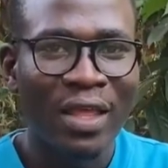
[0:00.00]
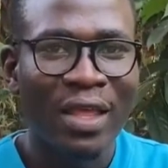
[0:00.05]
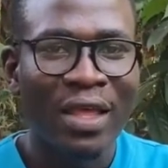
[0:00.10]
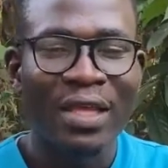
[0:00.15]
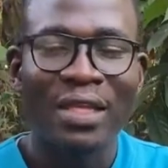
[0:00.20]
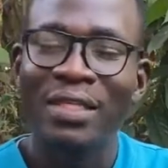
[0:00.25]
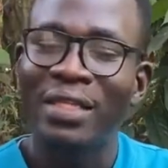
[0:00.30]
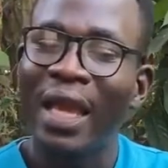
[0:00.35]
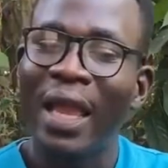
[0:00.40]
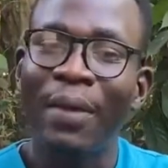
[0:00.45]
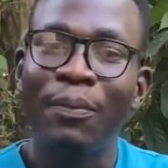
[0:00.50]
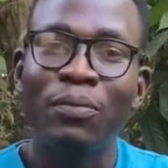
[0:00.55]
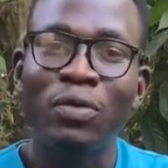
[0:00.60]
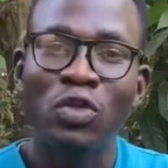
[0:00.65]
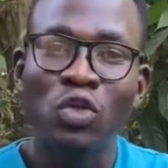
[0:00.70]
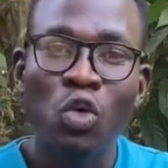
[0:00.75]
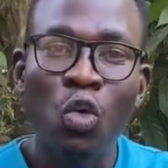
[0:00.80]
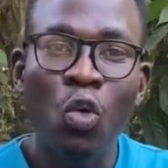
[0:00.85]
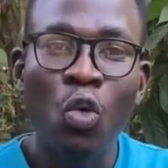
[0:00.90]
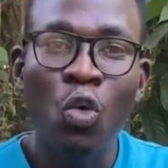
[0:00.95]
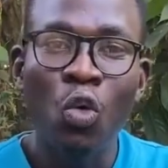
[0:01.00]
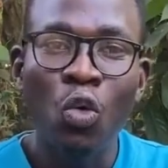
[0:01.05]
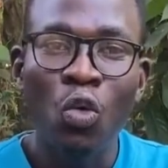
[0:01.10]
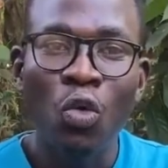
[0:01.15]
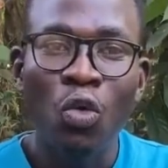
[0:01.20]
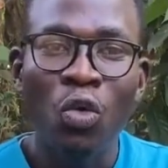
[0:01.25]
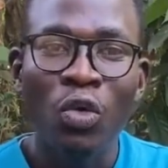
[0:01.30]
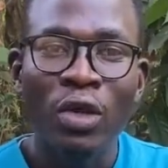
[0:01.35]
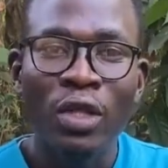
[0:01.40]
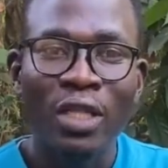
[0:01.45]
Type 2,
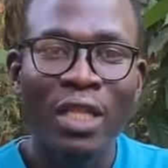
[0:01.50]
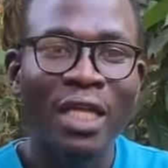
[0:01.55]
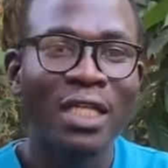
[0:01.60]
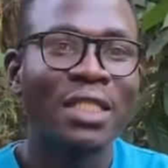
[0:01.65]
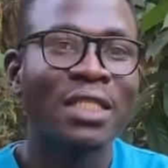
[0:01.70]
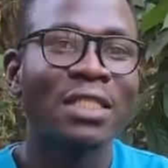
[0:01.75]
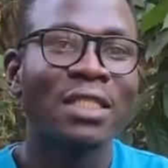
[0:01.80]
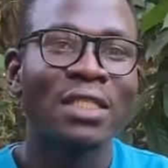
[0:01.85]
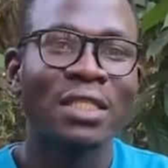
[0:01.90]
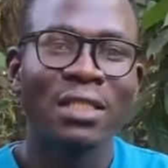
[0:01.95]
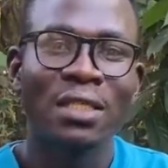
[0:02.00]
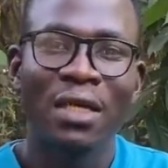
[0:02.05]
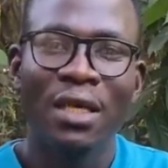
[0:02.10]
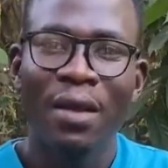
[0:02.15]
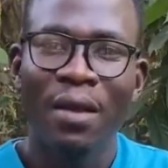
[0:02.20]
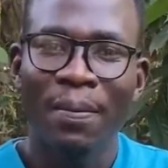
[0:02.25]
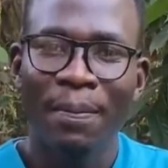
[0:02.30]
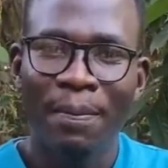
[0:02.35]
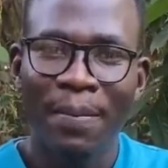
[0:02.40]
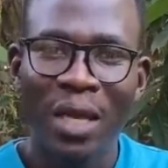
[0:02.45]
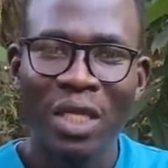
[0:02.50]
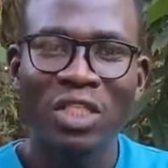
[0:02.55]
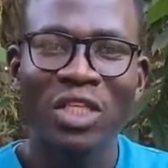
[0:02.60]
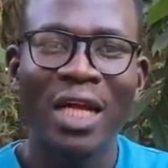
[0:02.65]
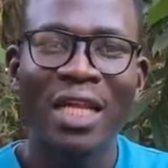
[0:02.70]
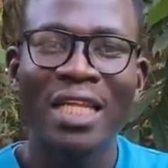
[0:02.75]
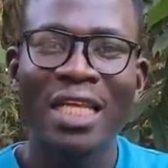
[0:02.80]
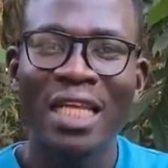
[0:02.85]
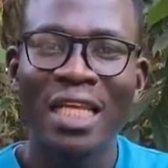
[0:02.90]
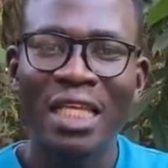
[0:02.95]
that is majorly
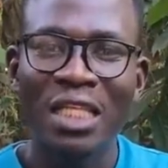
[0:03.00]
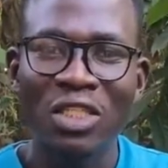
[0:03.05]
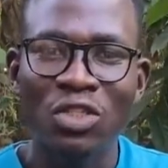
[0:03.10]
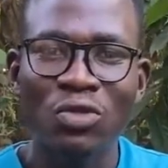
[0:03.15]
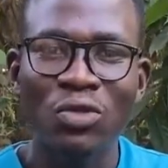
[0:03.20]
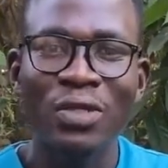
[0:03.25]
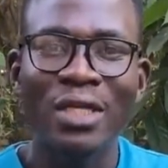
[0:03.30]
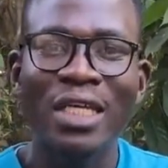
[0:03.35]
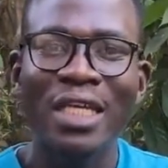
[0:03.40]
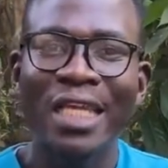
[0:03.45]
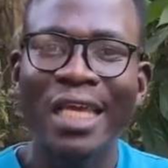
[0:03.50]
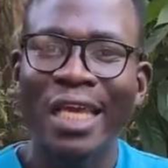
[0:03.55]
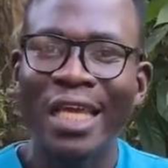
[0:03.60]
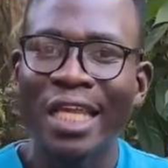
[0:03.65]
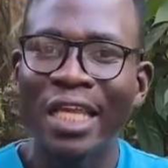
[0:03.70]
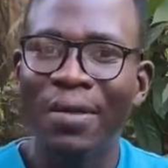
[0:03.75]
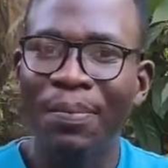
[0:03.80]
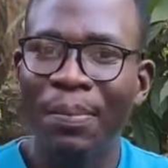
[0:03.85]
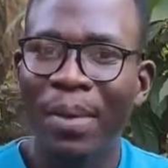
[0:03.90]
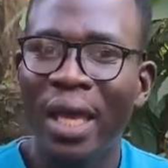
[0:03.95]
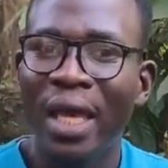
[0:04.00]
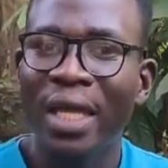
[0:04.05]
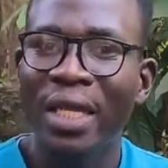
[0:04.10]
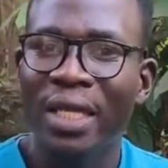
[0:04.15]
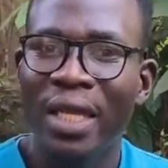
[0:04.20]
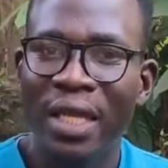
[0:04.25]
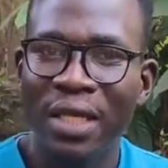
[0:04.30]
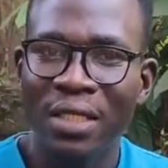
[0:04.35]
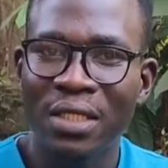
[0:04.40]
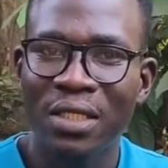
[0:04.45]
insulin
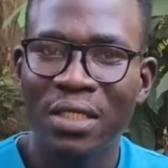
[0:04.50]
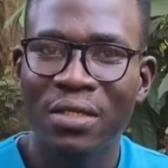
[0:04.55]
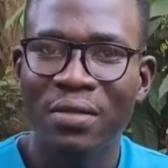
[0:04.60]
independent,